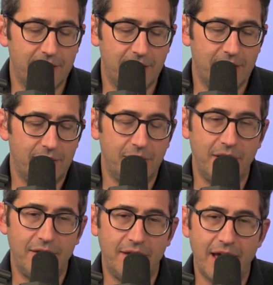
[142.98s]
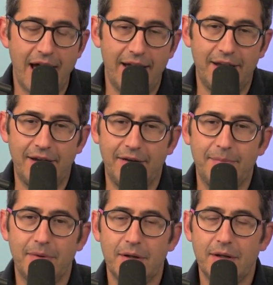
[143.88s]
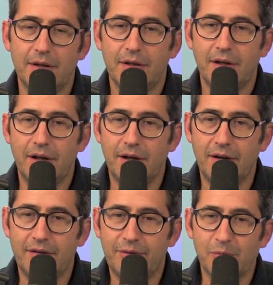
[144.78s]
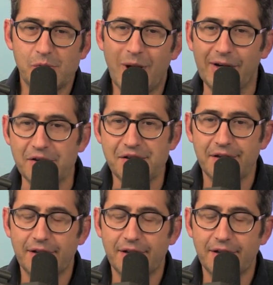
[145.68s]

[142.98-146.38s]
the the the guy um, uh, from Swingers.